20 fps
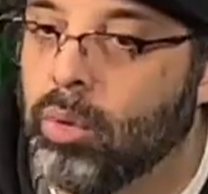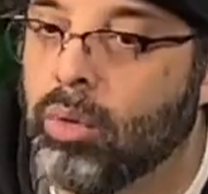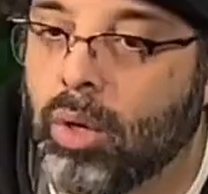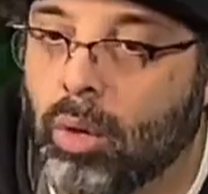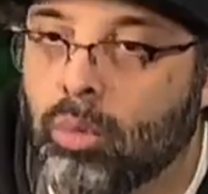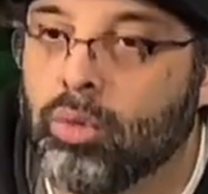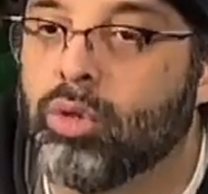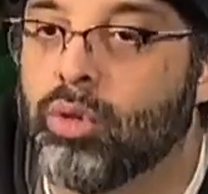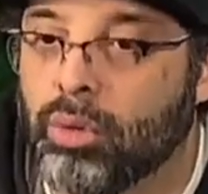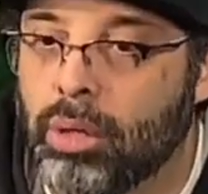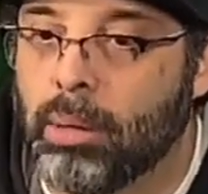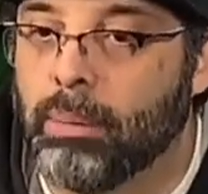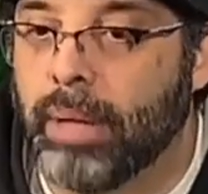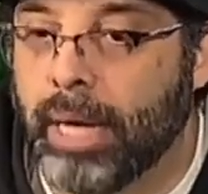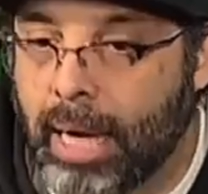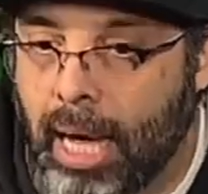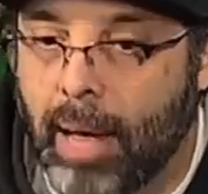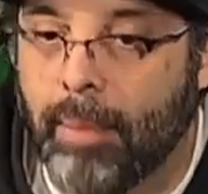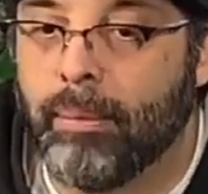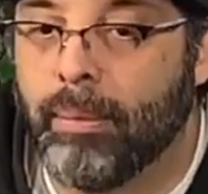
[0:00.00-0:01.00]
Don't trip.
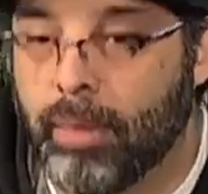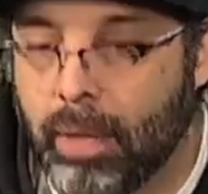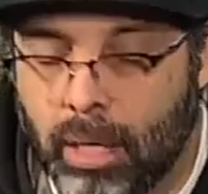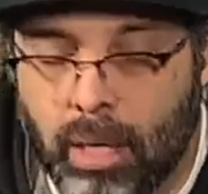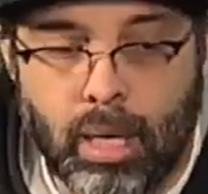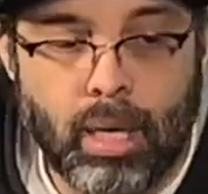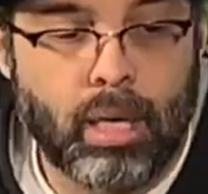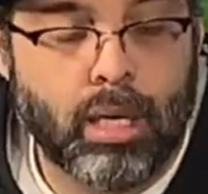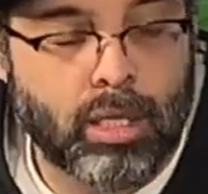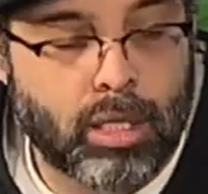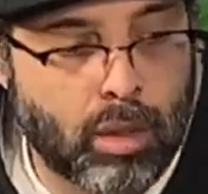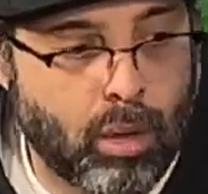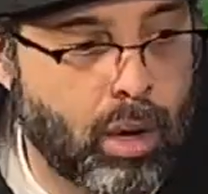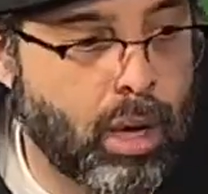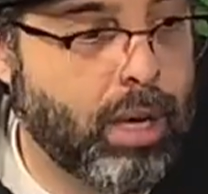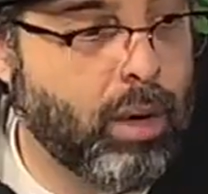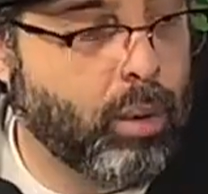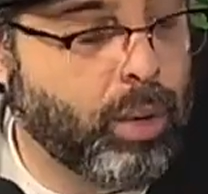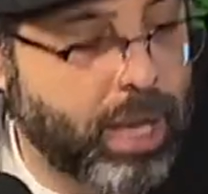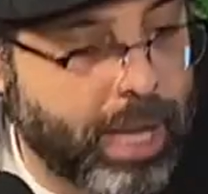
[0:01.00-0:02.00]
Like so I
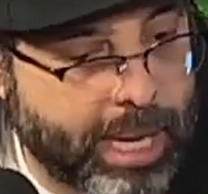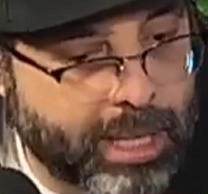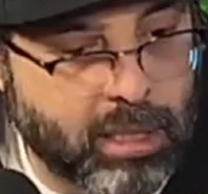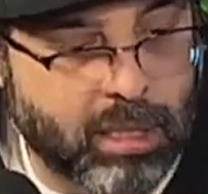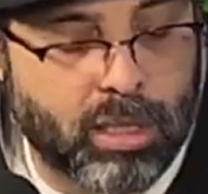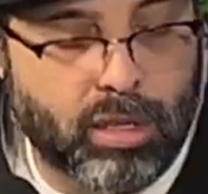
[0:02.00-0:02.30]
know where the exits